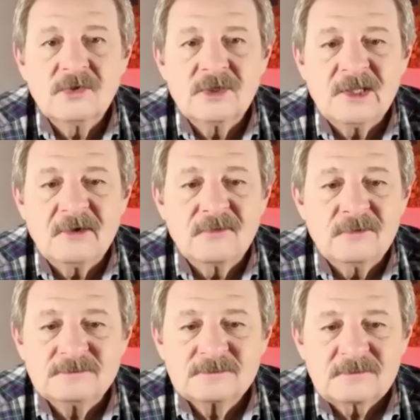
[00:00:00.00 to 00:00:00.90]
good enough
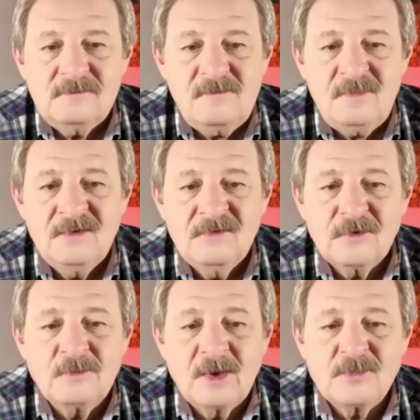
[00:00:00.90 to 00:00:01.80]

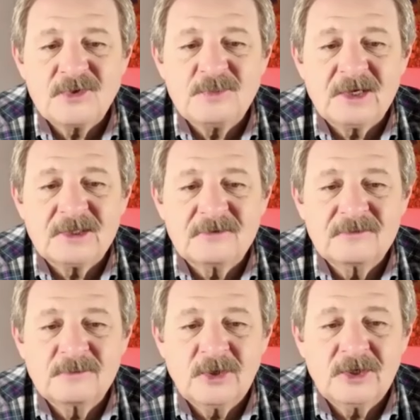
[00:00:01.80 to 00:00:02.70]
from my
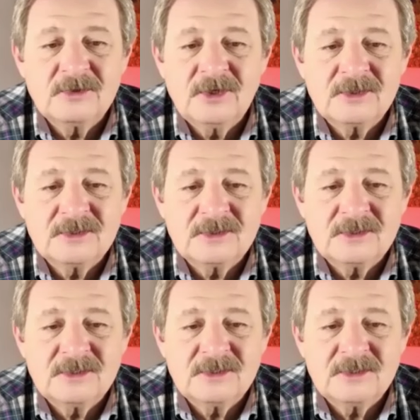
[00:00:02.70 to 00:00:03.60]
perspective. Not not
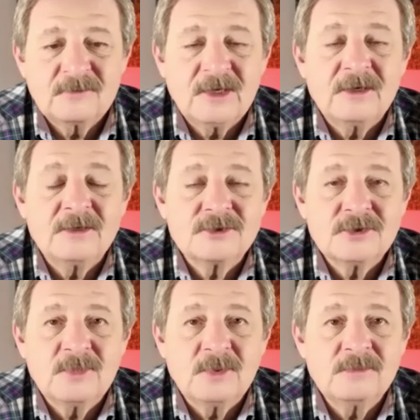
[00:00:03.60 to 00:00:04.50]
enough. Uh,
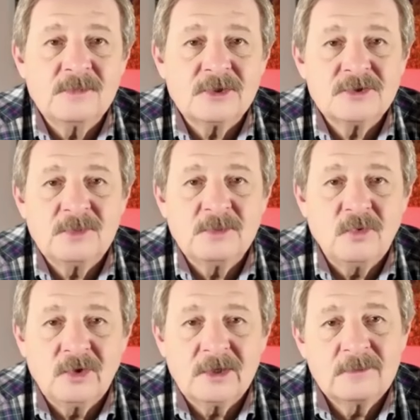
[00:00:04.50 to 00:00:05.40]
should be should be
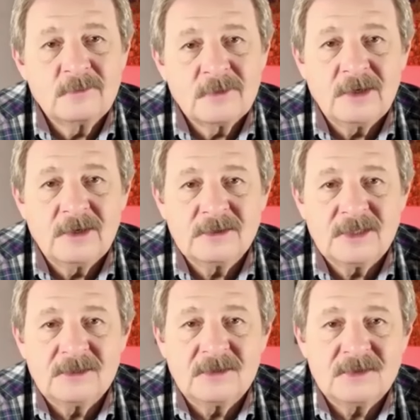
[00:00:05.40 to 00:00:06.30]
more uh,
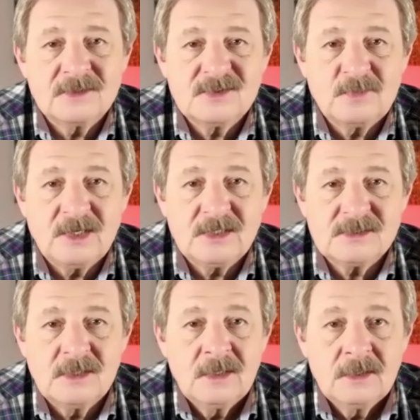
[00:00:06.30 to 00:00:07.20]
done in this
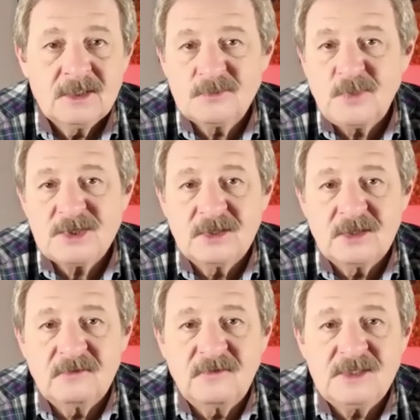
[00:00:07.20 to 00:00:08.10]
space,
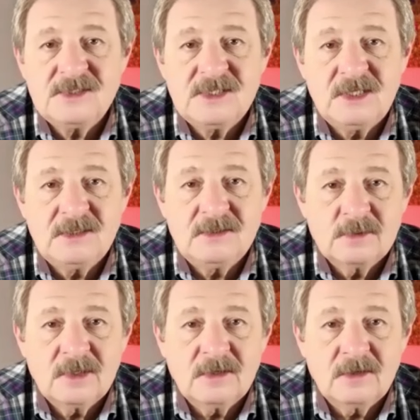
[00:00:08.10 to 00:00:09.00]
especially the VC
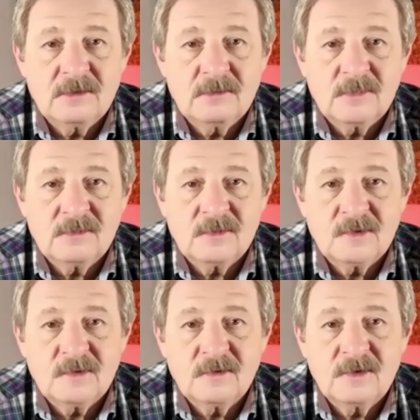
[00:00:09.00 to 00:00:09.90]
uh,
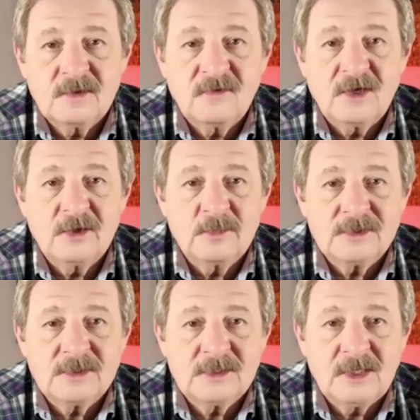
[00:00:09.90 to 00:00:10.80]
uh,
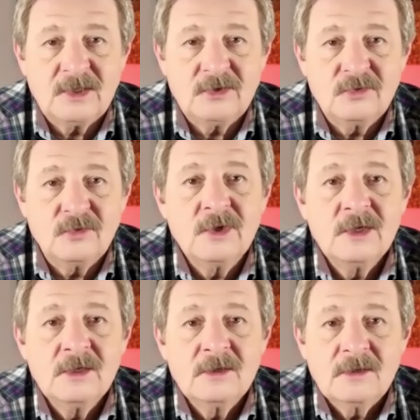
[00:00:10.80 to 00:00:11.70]
environment in the EU
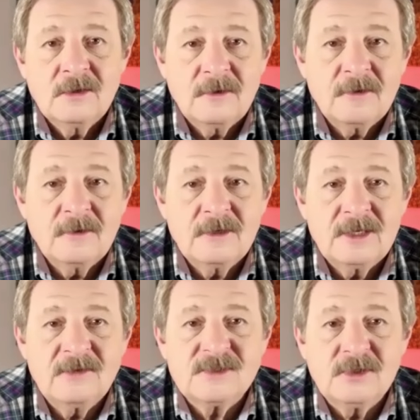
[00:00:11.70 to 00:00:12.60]
uh,
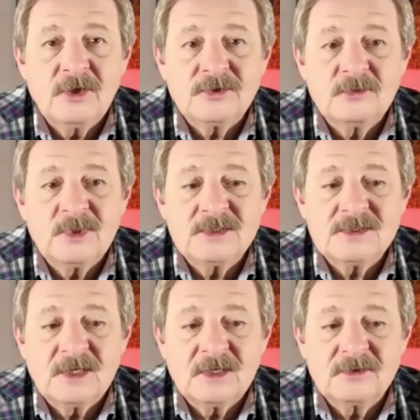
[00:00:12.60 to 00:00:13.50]
leaves a lot to be
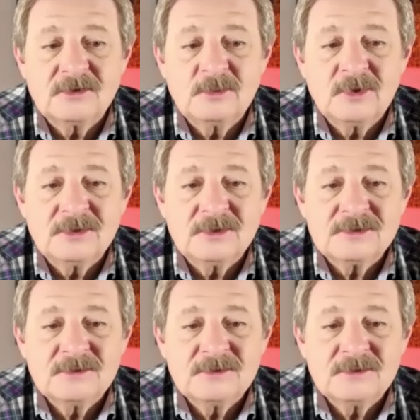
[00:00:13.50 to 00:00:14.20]
desired, to be honest.